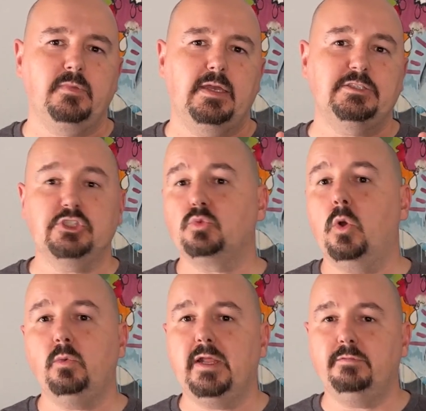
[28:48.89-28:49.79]
It's just
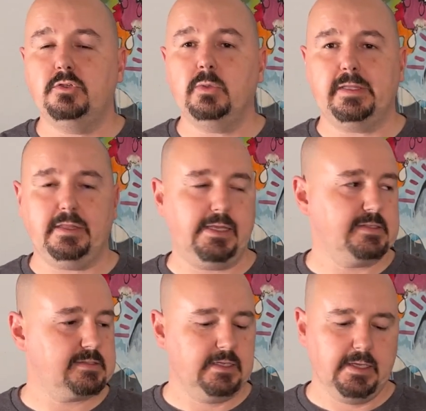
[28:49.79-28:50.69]
one way of doing
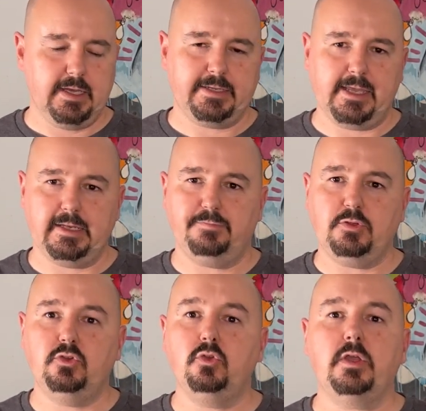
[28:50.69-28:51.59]
things. Again, if you
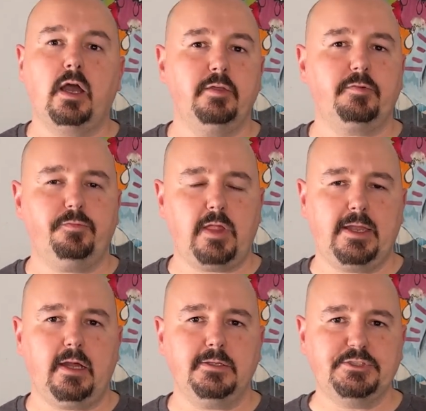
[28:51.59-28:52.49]
do the on-the-fly
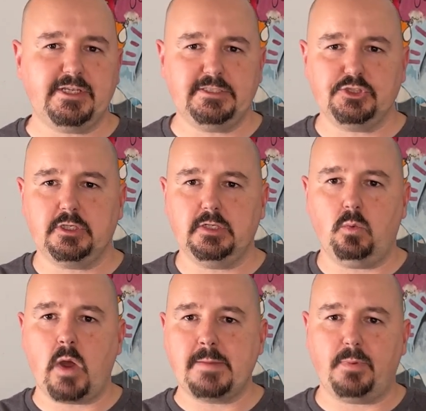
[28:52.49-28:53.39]
color change, you're going to
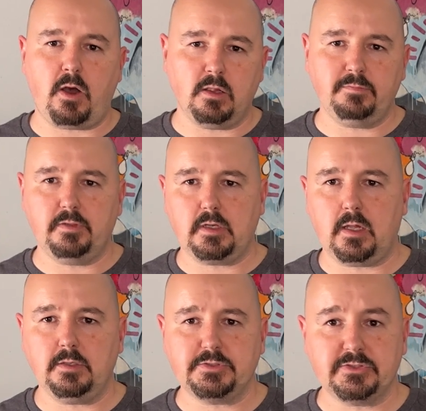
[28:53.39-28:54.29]
wipe all of the
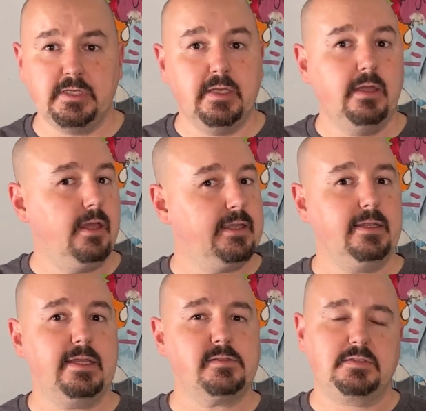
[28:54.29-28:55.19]
colors. Again,
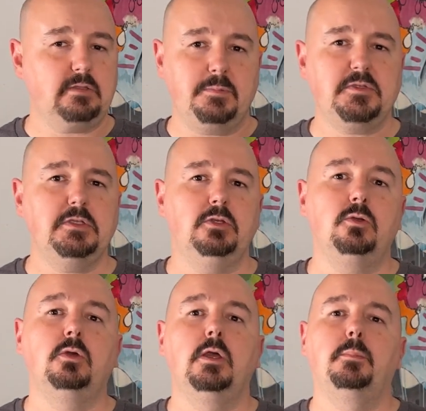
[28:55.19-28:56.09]
that's up to
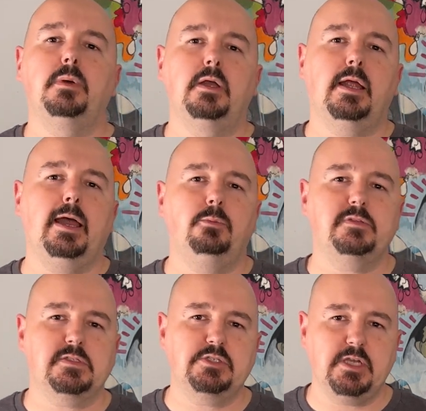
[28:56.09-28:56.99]
you, but I would
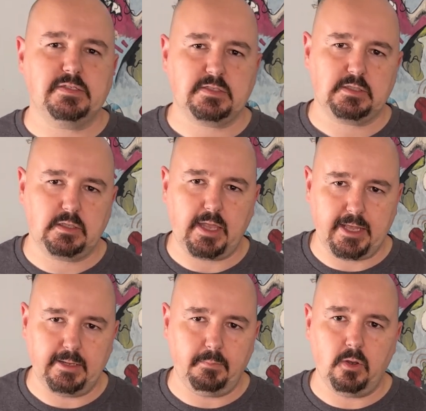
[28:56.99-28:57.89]
suggest
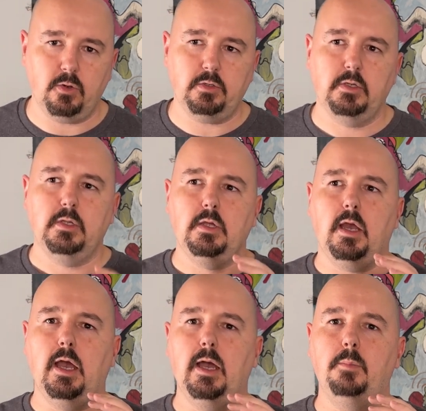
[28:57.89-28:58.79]
edit mode
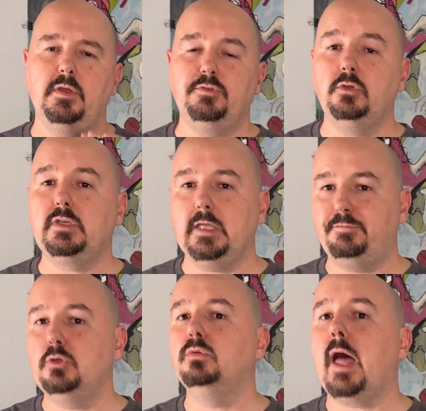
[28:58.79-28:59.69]

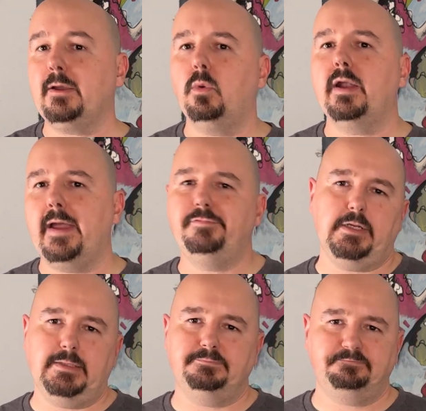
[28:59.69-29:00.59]
if you like what I've
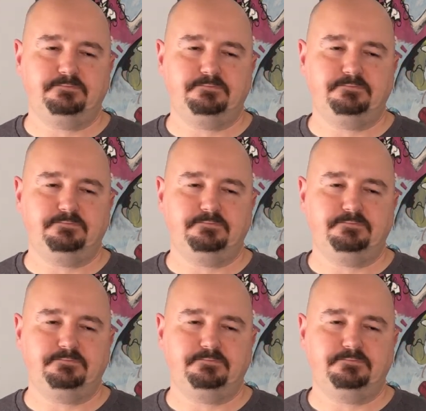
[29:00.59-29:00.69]
done.